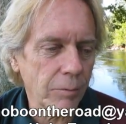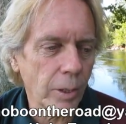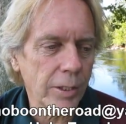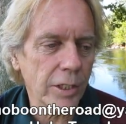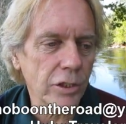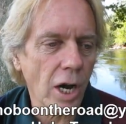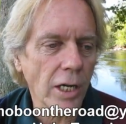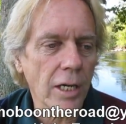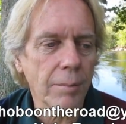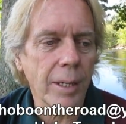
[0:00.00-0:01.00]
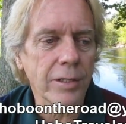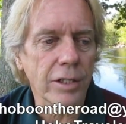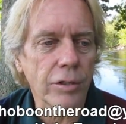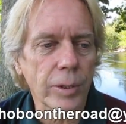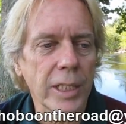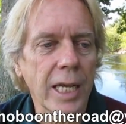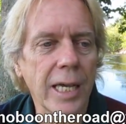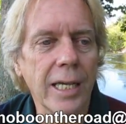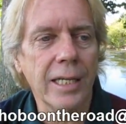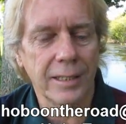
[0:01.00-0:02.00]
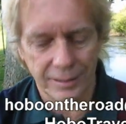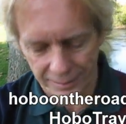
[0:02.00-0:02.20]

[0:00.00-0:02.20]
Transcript: of what they're talking about, the 3-day,